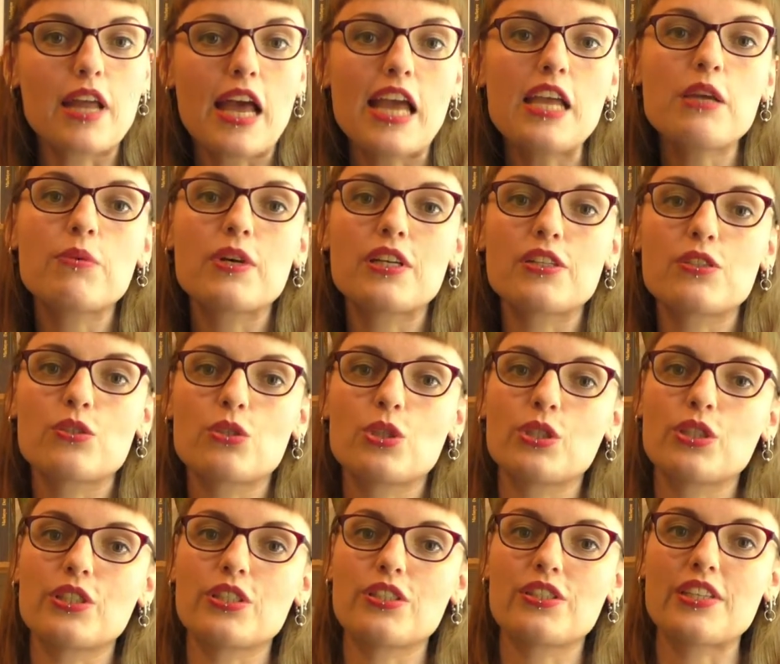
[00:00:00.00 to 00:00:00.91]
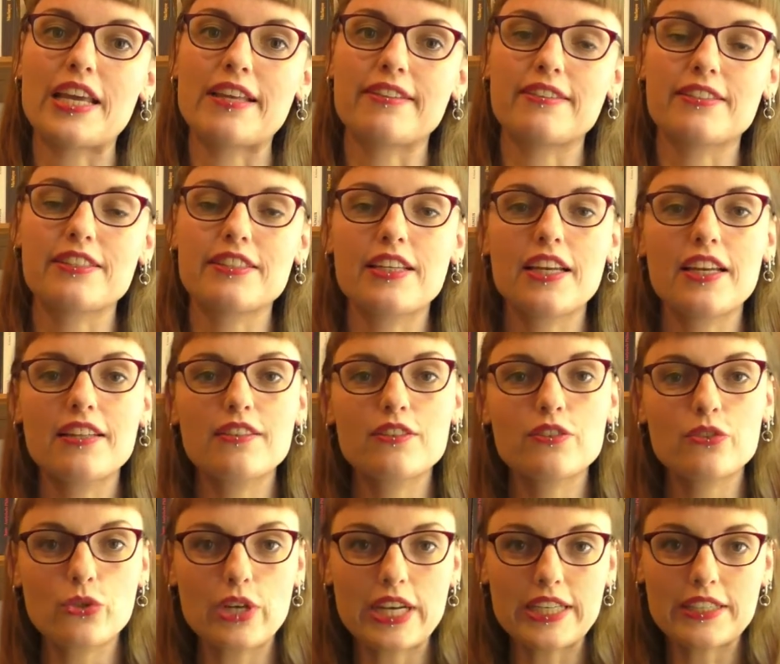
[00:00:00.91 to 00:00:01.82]
likewise took a stance
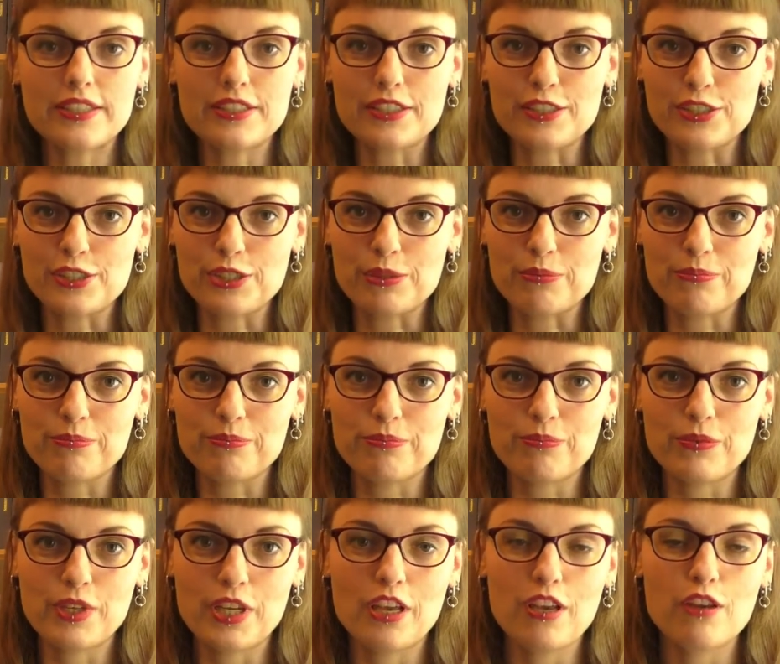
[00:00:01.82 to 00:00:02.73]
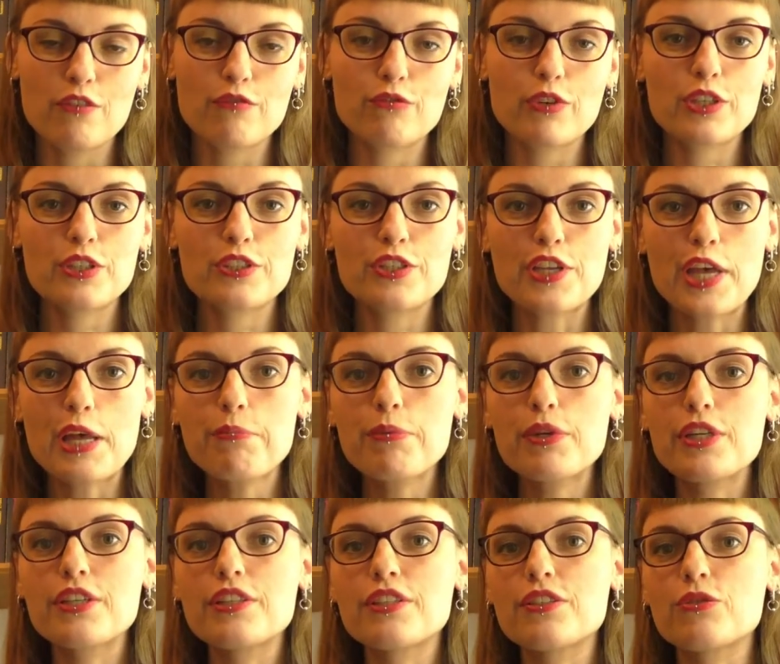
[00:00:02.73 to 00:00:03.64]
against racism for
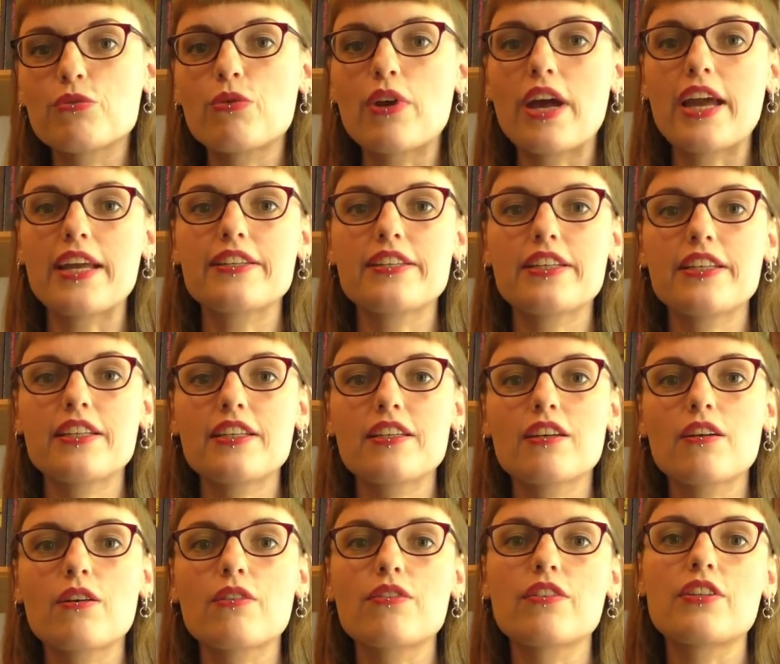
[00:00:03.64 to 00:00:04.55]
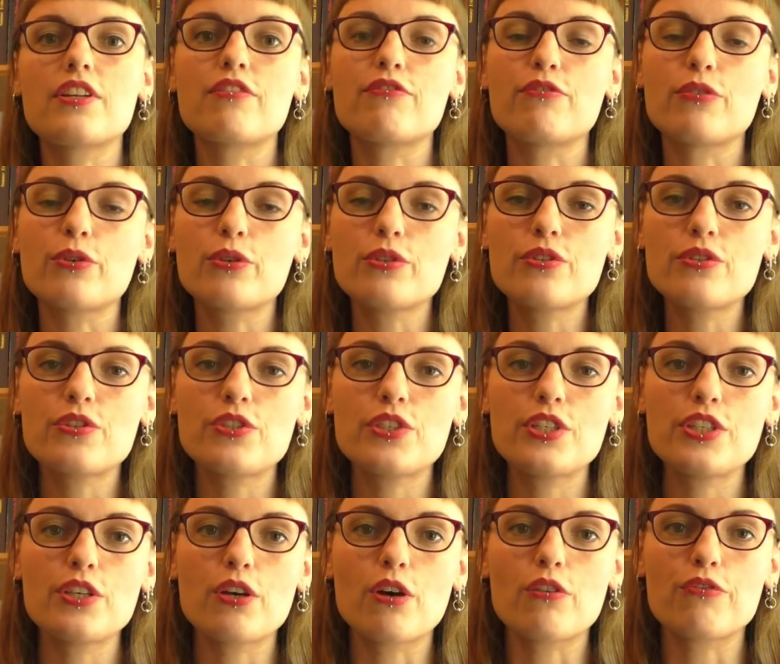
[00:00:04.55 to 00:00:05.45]
example in his writing on the
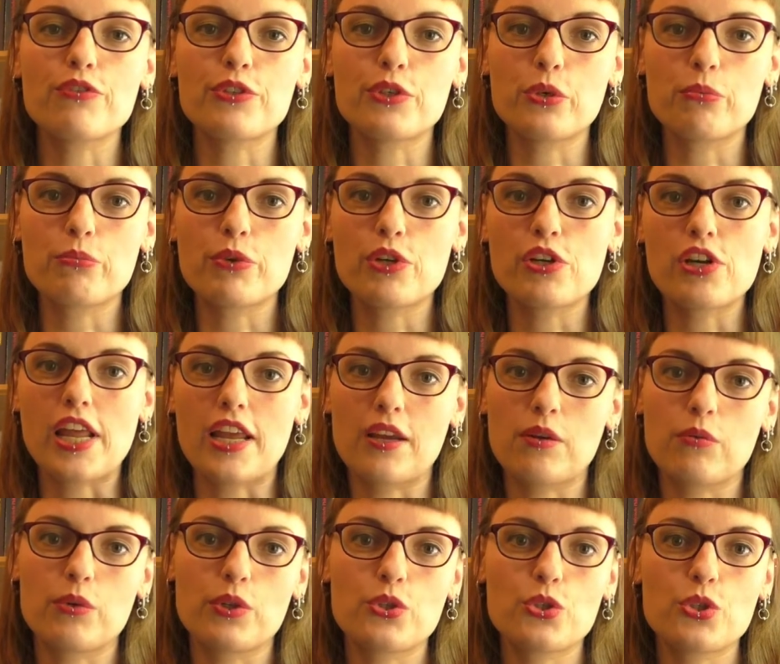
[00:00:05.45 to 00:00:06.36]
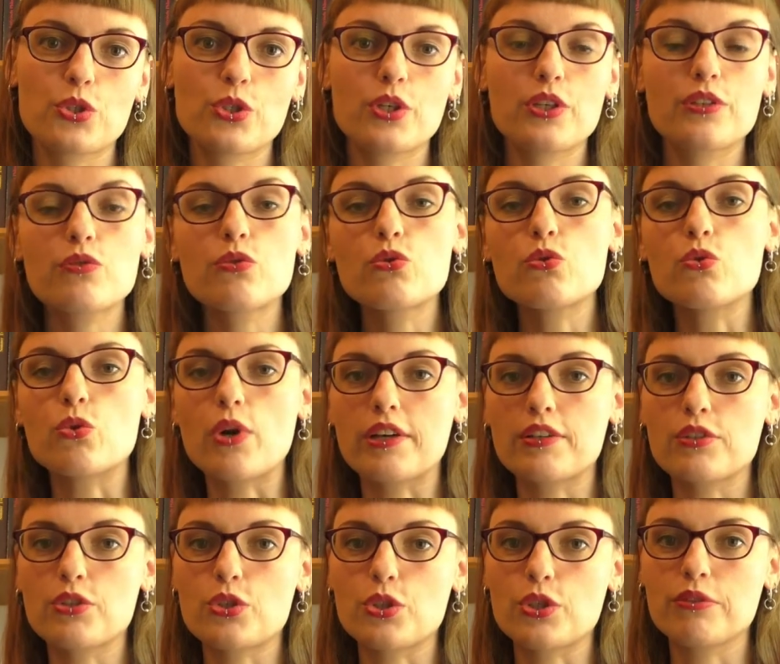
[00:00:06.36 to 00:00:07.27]
diversity of human language
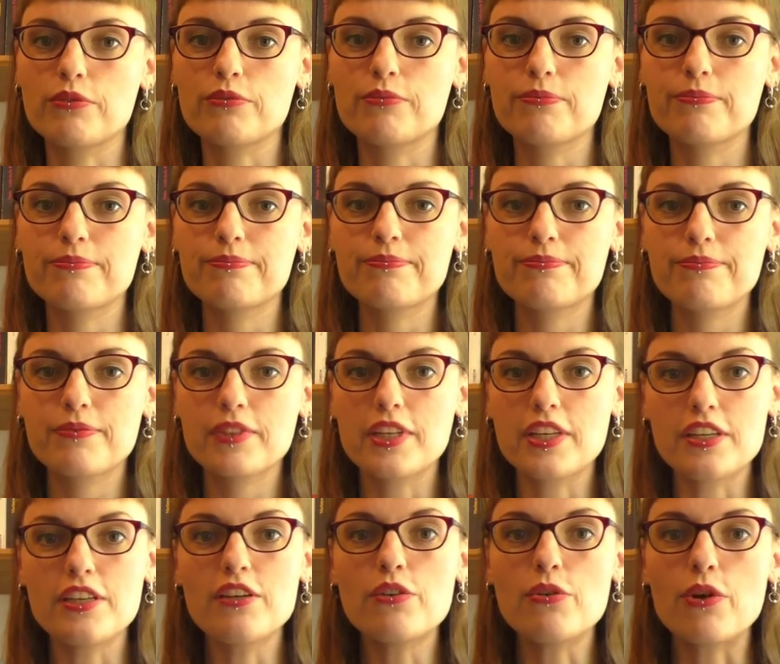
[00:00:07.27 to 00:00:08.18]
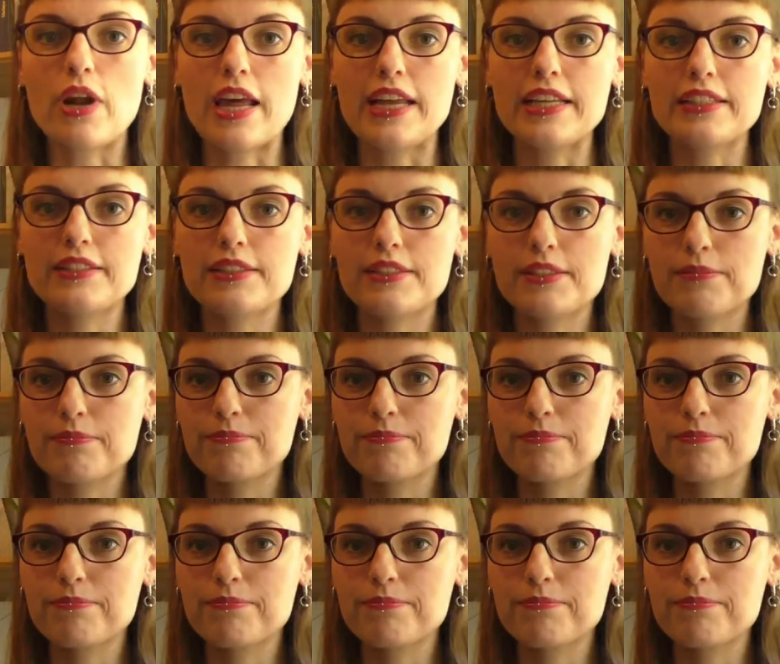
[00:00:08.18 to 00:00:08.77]
construction. He writes,